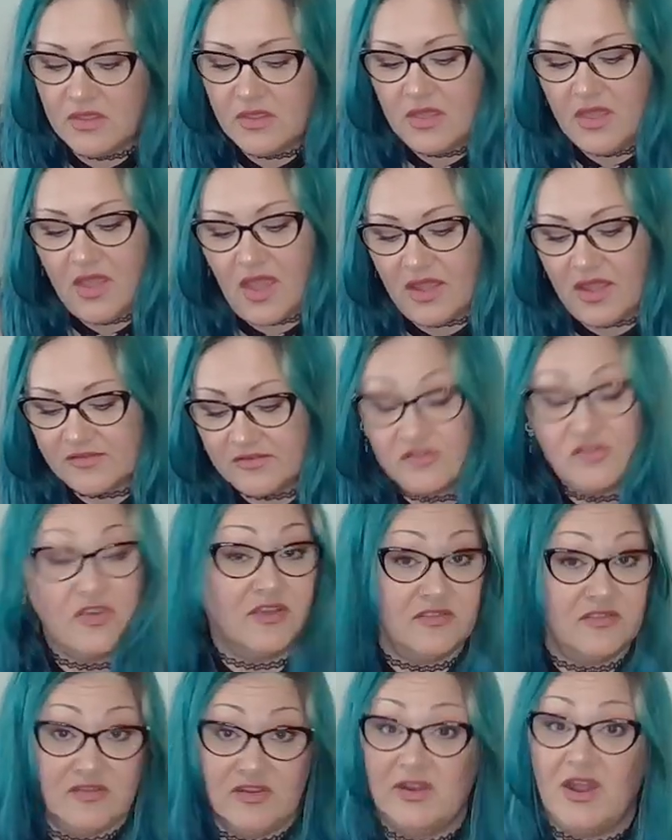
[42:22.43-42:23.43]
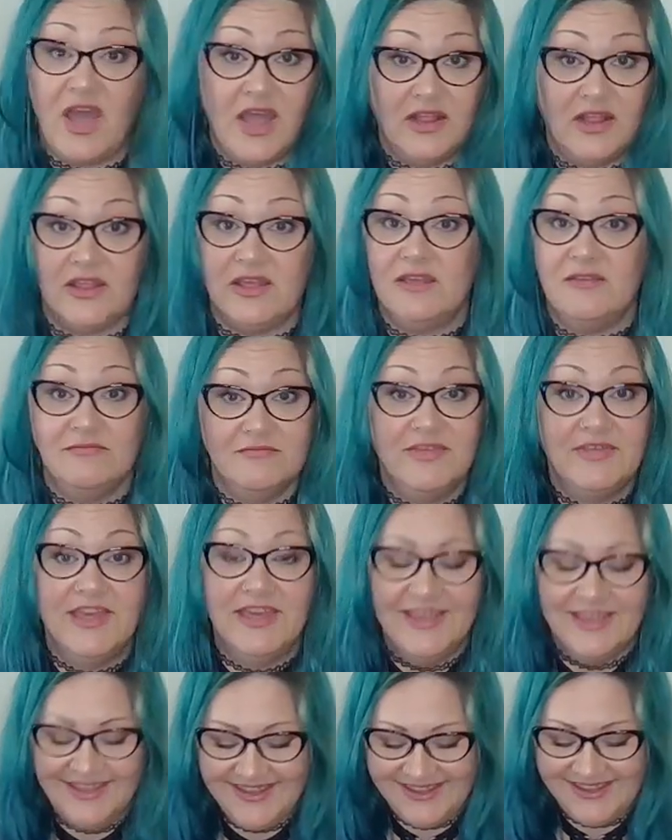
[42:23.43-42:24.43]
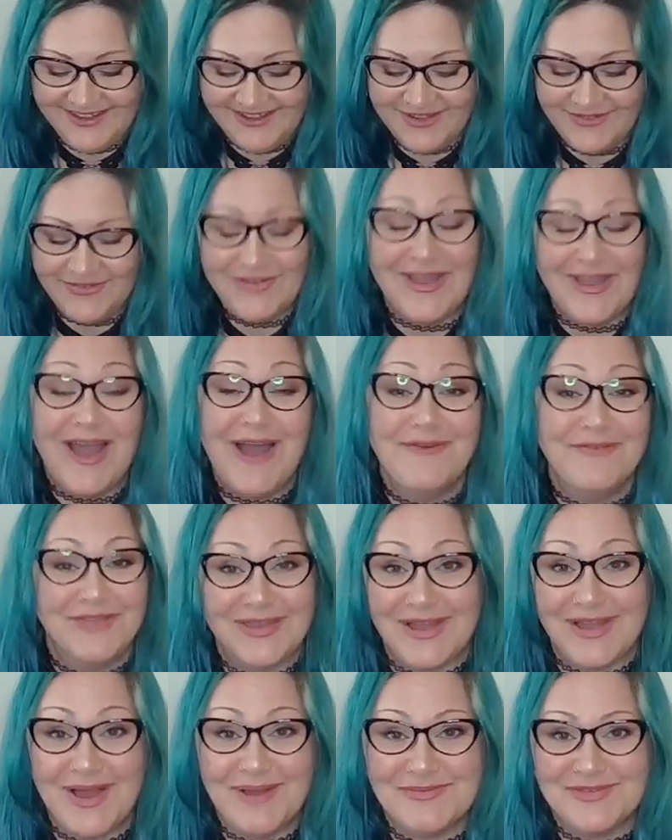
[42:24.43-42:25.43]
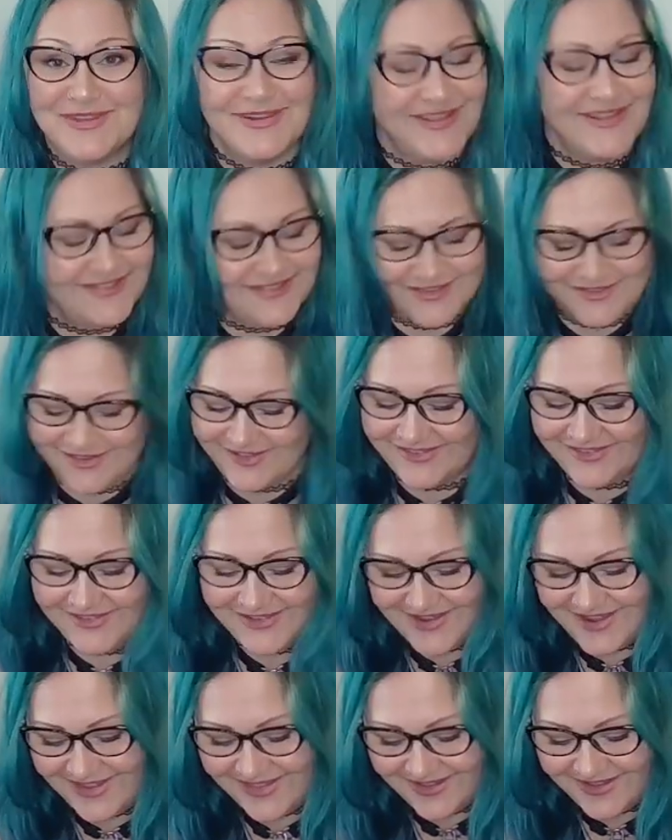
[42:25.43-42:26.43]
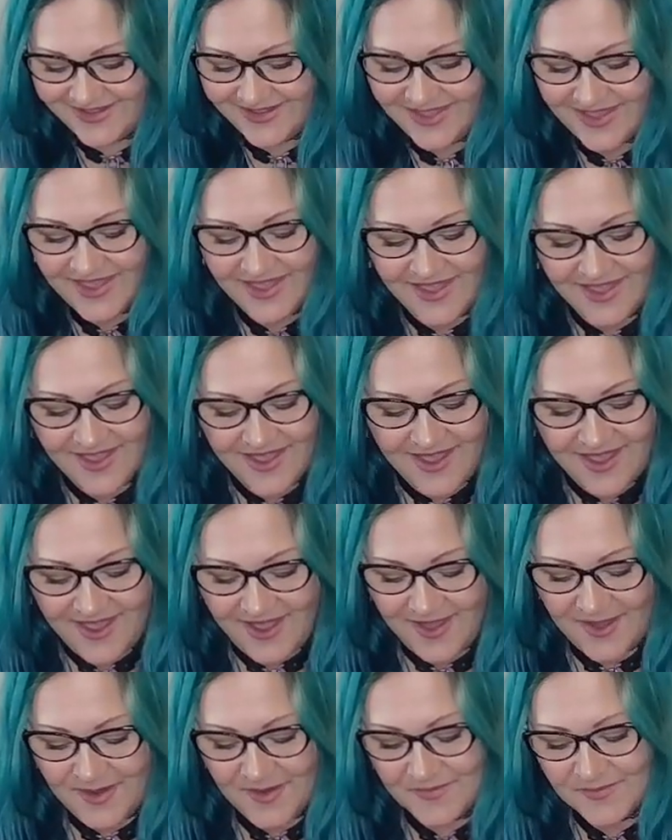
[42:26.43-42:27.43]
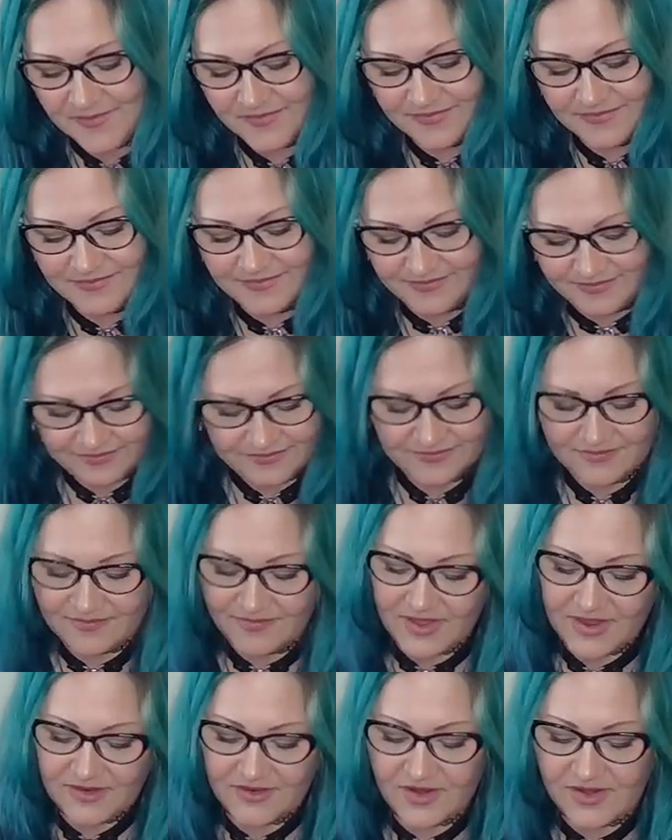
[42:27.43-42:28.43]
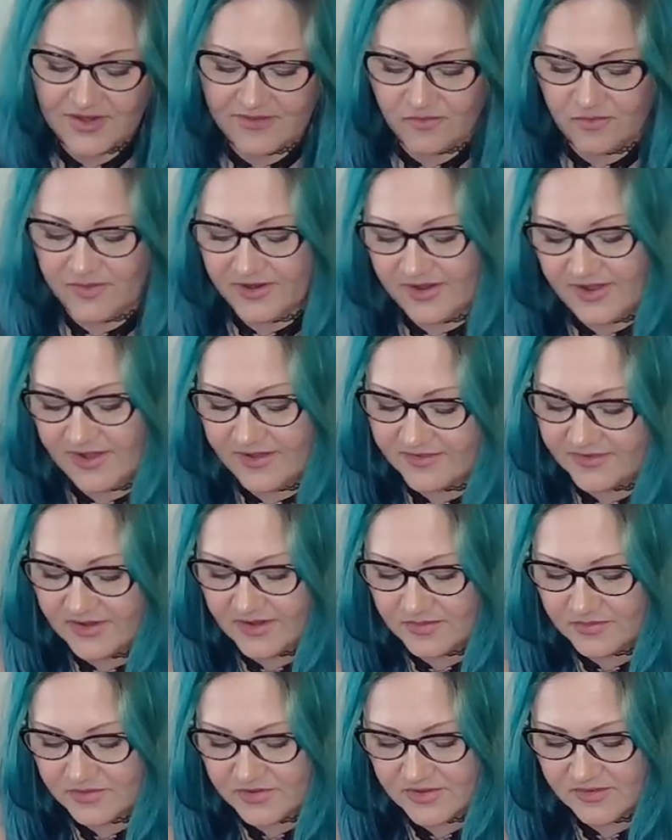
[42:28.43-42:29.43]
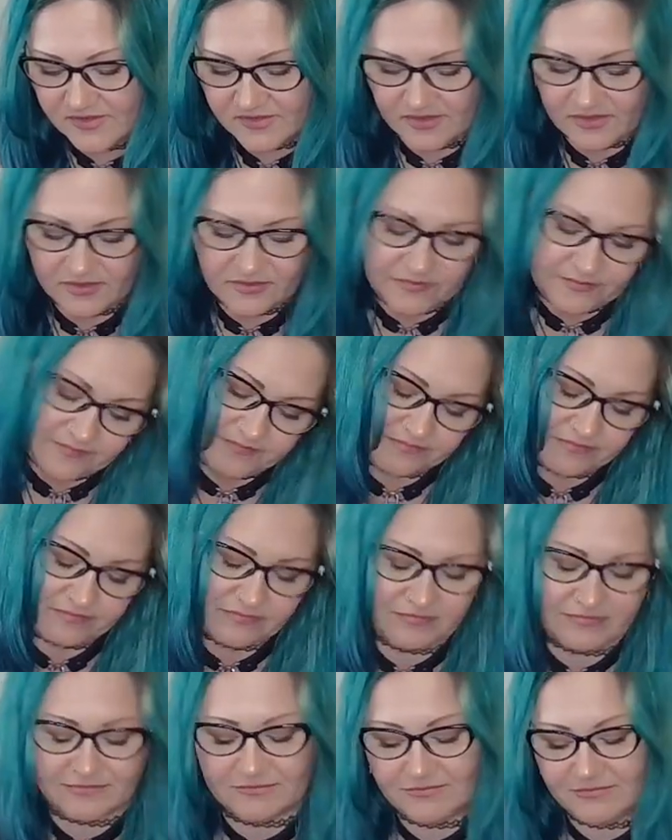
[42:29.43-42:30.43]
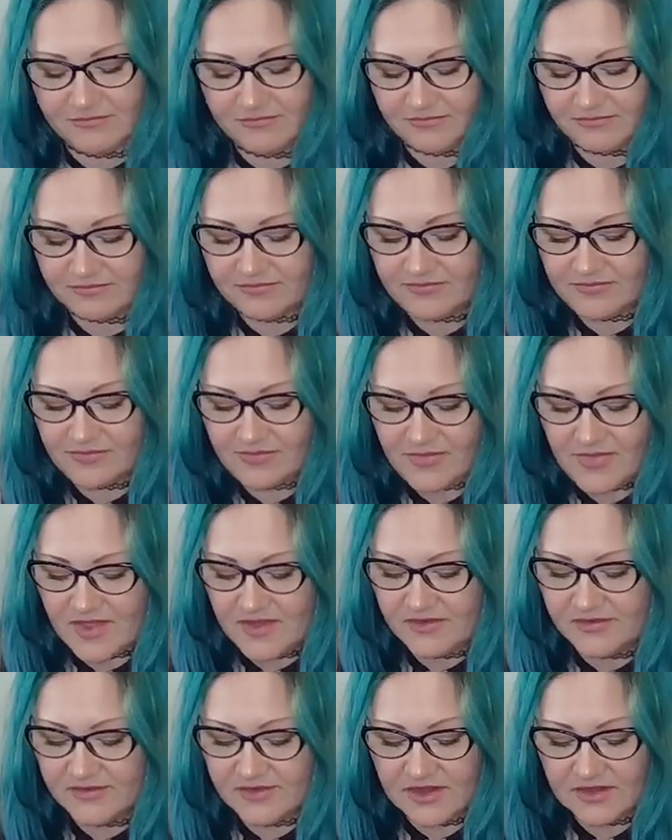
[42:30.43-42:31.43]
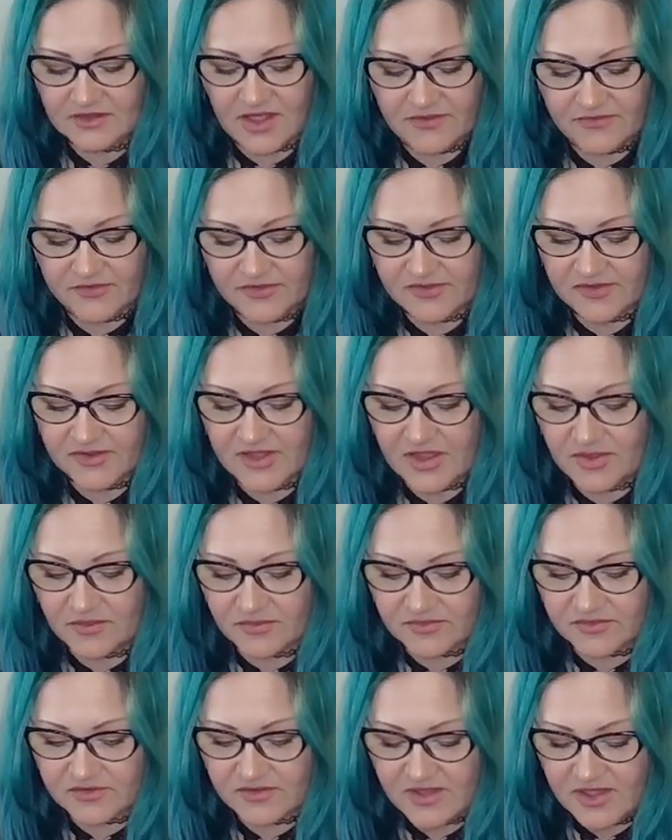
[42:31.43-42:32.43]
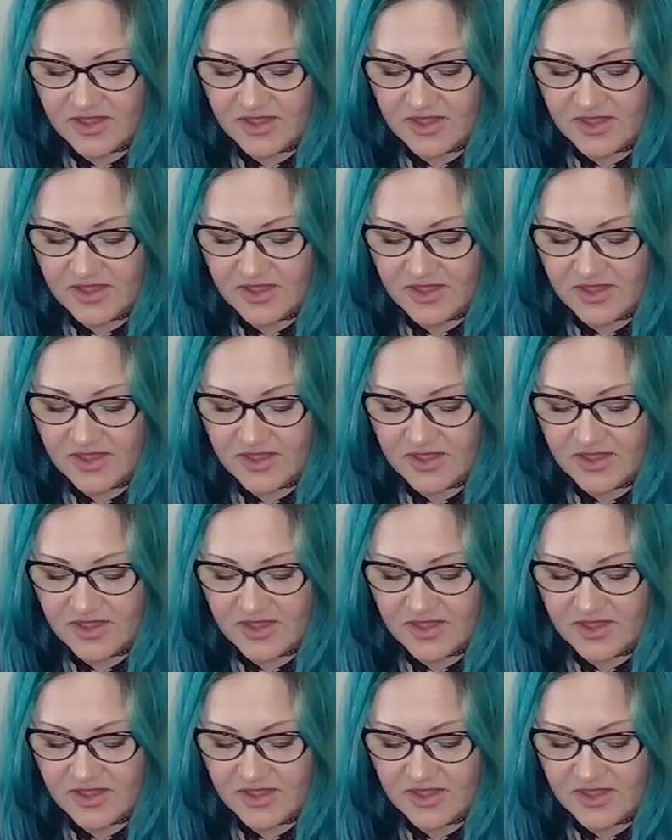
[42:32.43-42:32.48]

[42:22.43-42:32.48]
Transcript: I suggest it highly. If you have the option, I suggest it highly. But not everybody has that option, so take life as it comes.